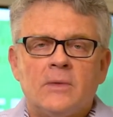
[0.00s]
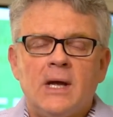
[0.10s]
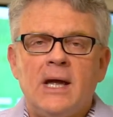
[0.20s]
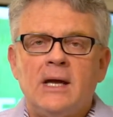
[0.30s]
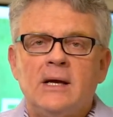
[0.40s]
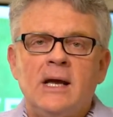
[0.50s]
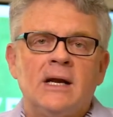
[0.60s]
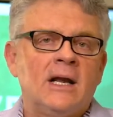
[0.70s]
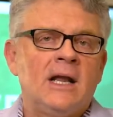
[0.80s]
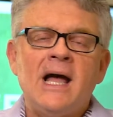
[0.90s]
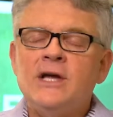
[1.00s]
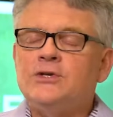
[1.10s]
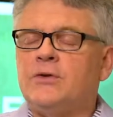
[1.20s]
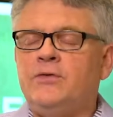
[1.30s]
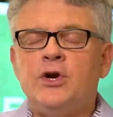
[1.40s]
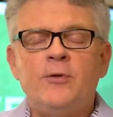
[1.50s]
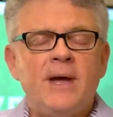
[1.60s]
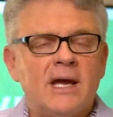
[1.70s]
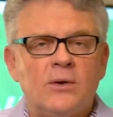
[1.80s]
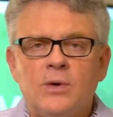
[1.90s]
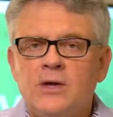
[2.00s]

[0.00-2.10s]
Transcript: And Elijah, if you go back and